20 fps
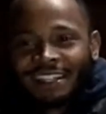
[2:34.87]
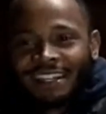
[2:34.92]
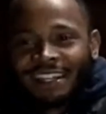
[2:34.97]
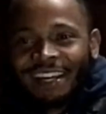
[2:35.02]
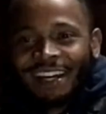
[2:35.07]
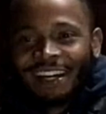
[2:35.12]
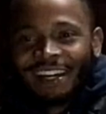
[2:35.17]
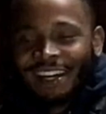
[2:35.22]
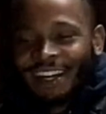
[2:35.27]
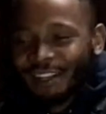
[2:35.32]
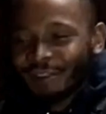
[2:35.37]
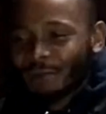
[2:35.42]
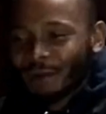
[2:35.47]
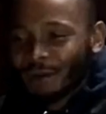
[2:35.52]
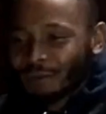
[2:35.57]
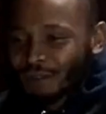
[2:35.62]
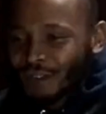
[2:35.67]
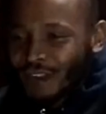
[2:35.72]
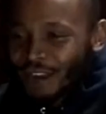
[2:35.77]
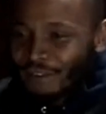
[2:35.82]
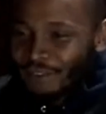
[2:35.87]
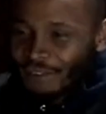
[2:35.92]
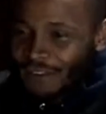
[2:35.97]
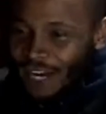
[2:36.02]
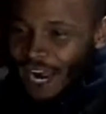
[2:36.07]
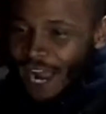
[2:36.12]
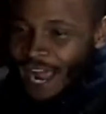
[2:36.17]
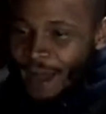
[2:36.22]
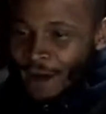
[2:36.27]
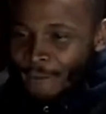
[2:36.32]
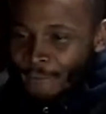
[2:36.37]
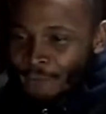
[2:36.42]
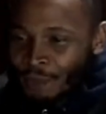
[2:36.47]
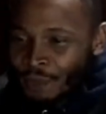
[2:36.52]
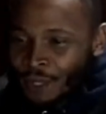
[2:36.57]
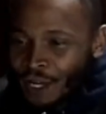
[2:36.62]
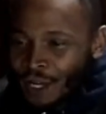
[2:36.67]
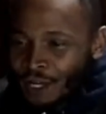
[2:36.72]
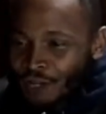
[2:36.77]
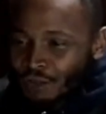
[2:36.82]
That's what I'm trying to figure out.
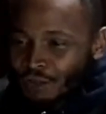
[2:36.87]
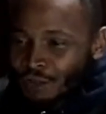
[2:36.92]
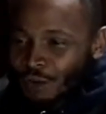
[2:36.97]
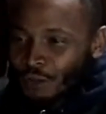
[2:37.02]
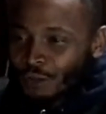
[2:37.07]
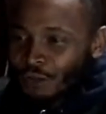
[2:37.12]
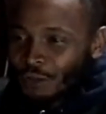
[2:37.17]
So